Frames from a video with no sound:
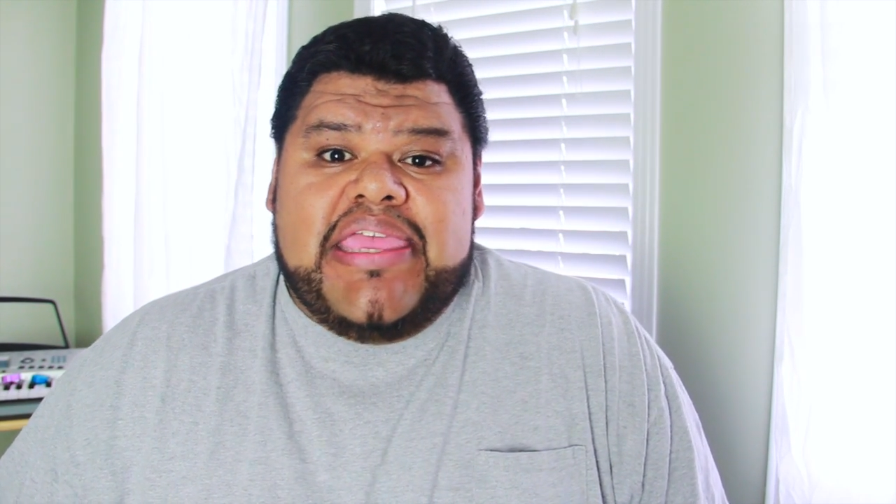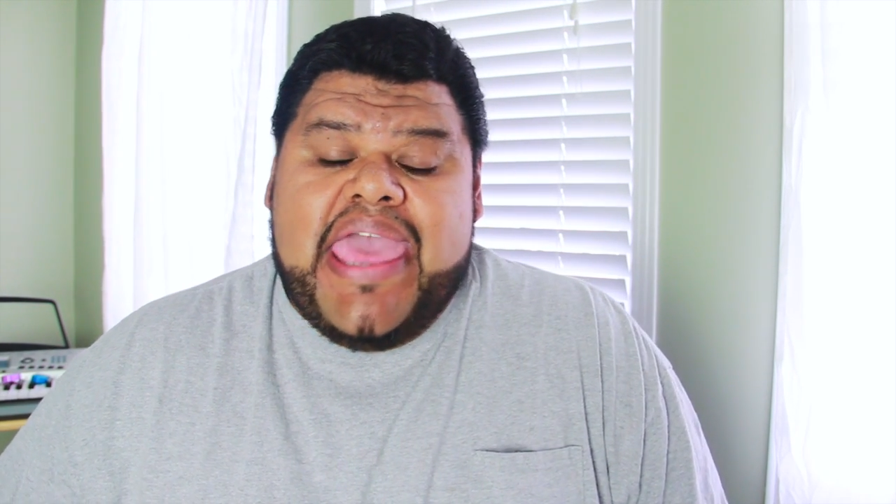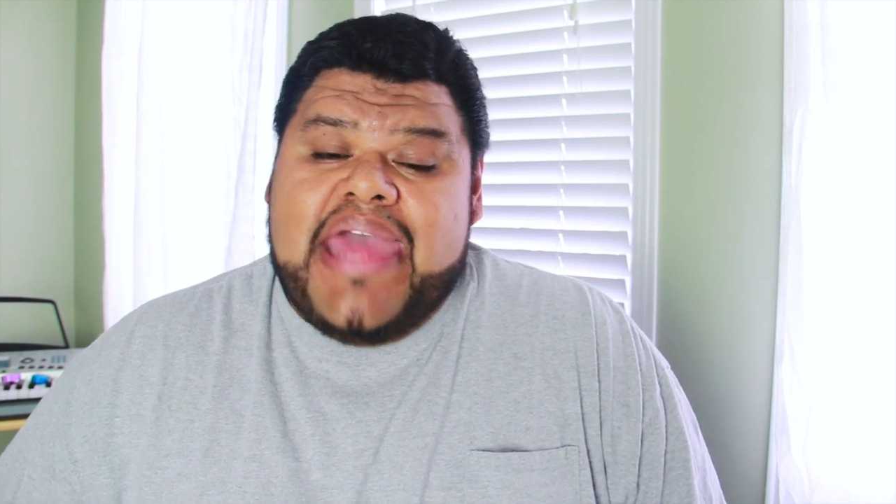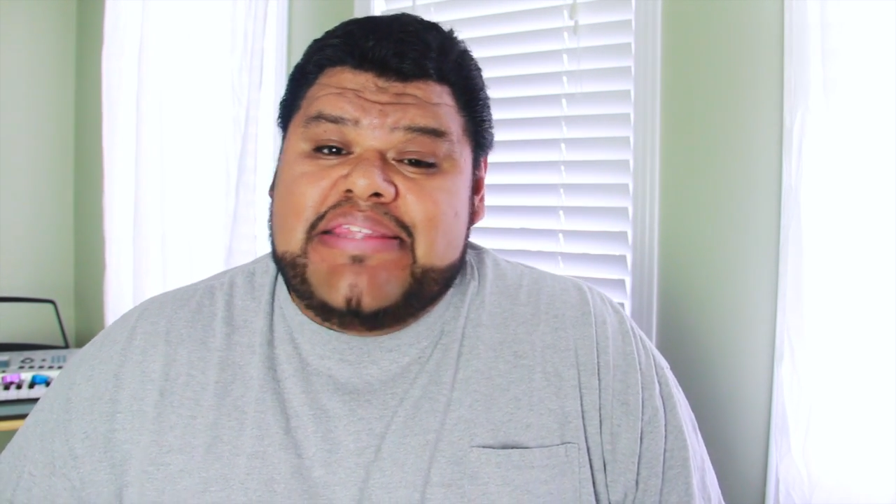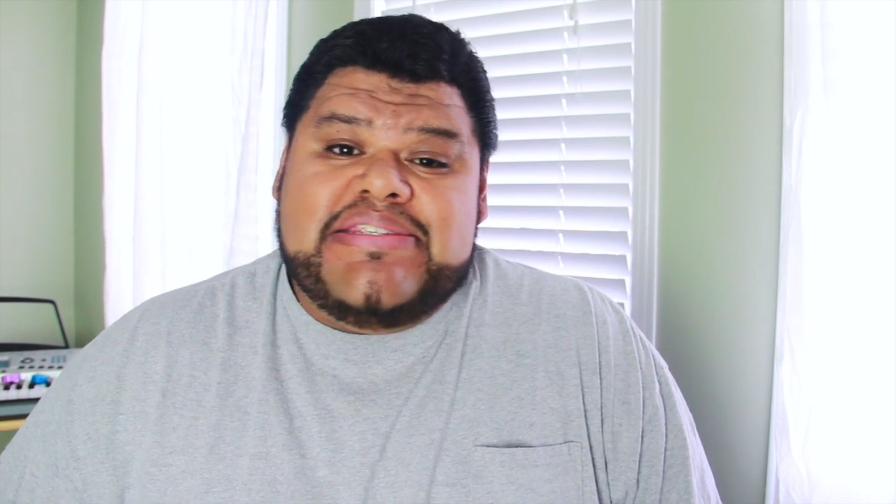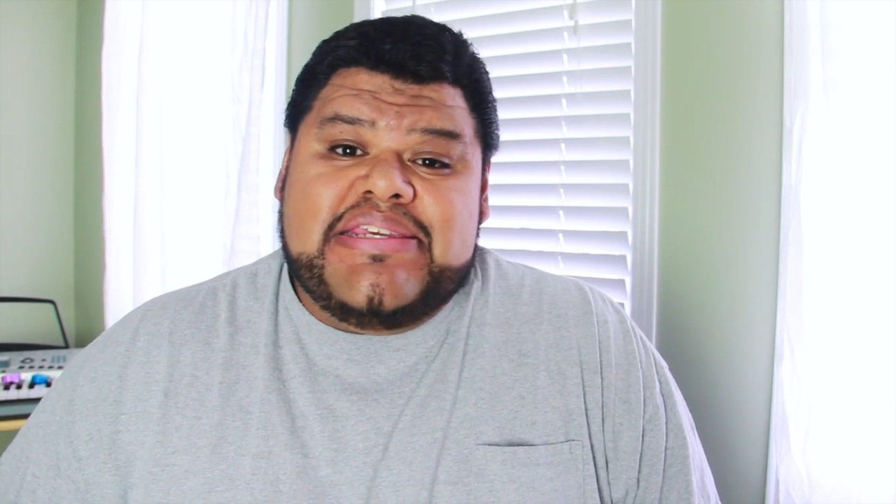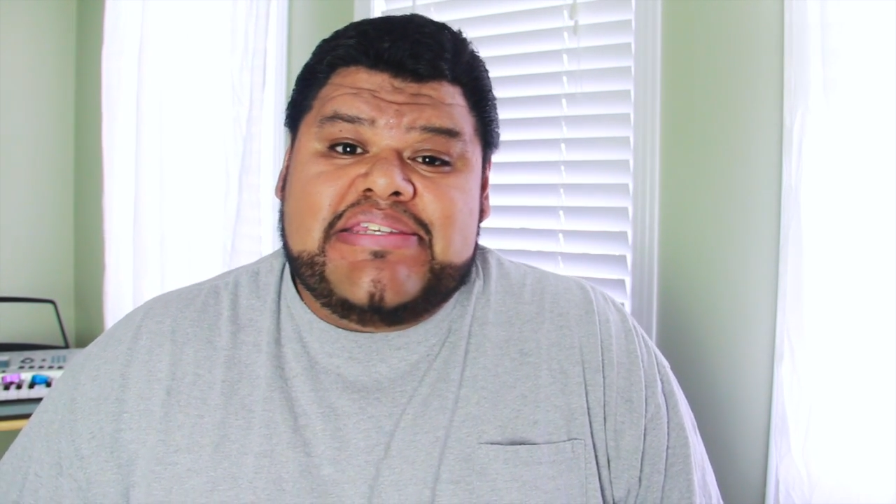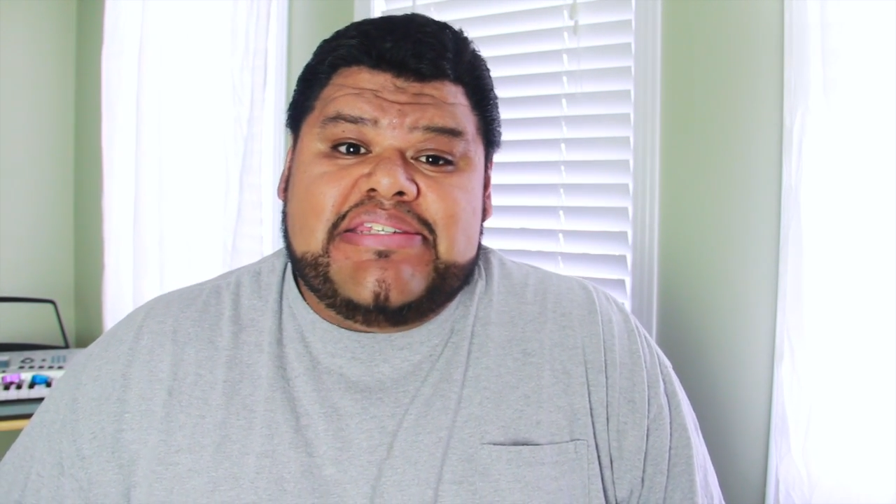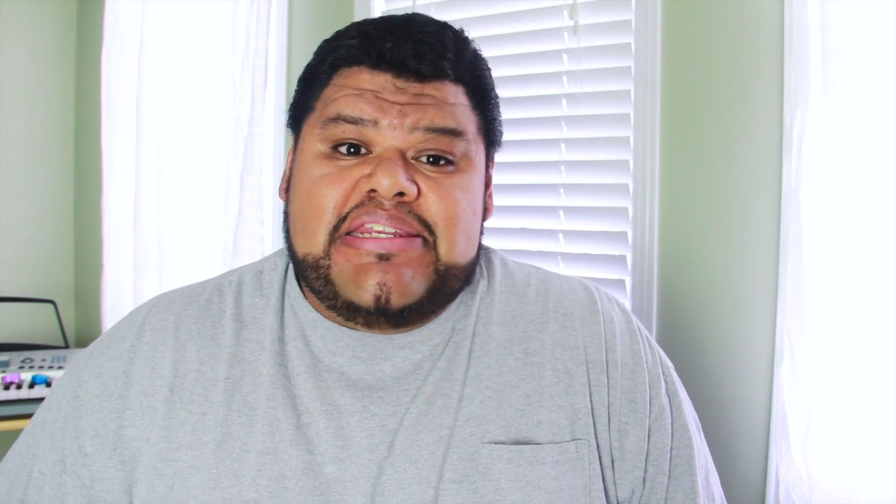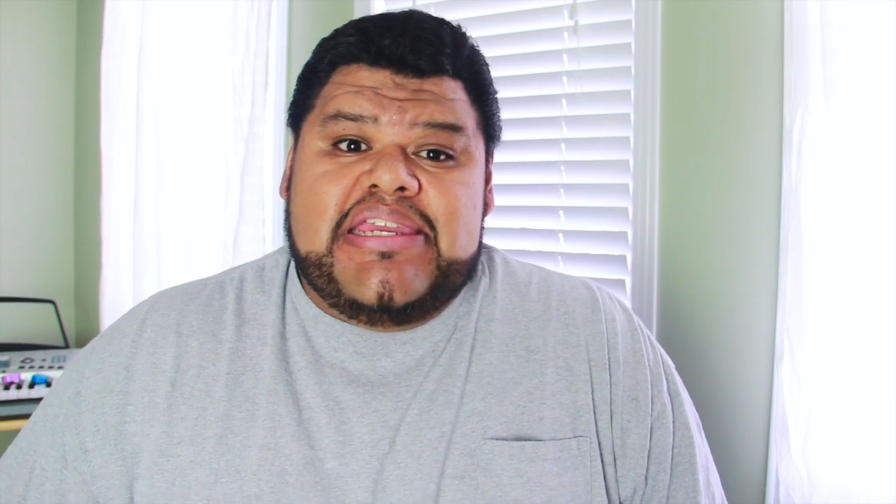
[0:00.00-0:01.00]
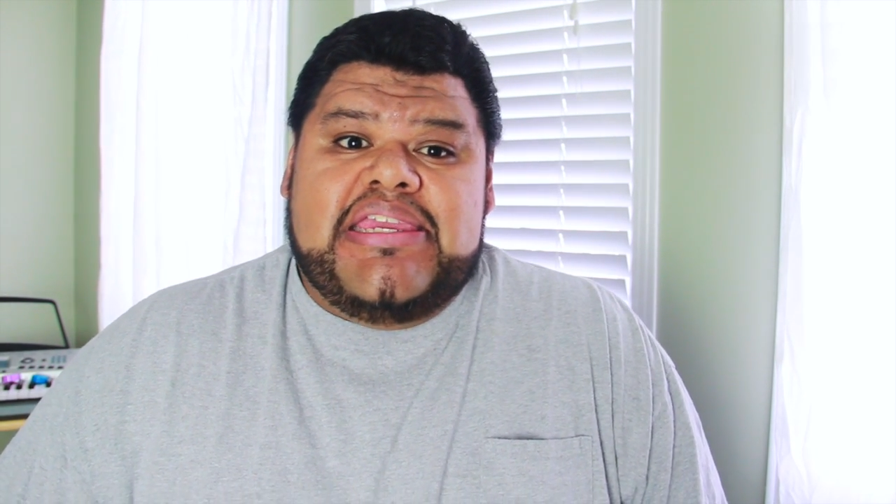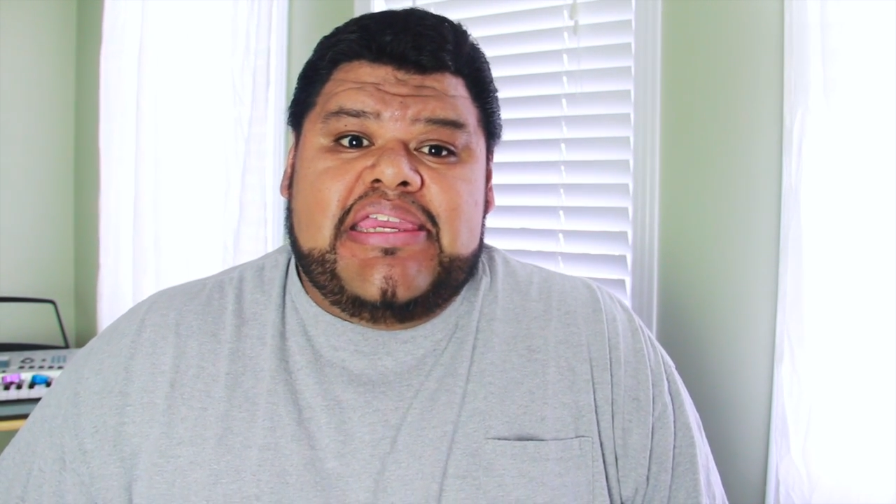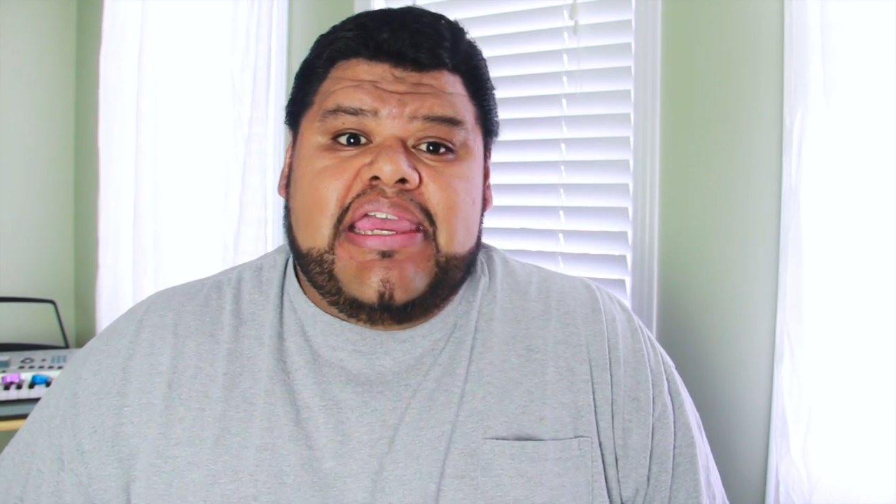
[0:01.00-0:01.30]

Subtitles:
Canon 60D,